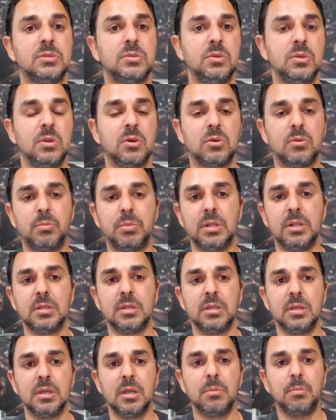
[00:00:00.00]
to your
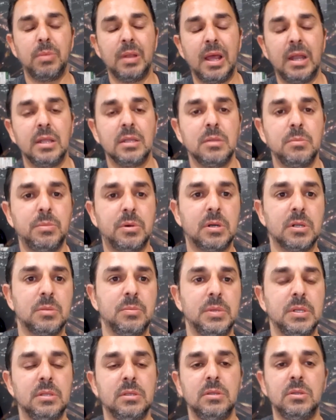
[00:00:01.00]
building and planning
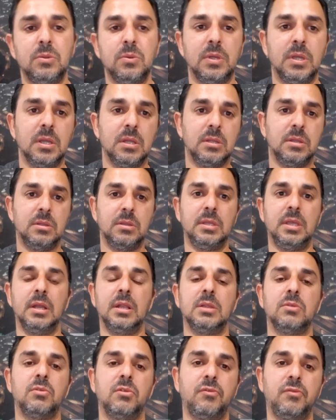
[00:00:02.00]
department to get
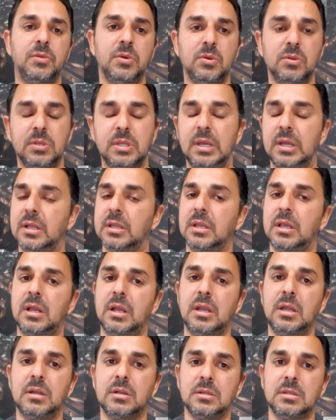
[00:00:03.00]
it reviewed, get it
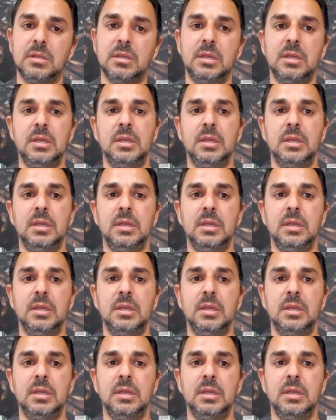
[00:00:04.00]
cleared.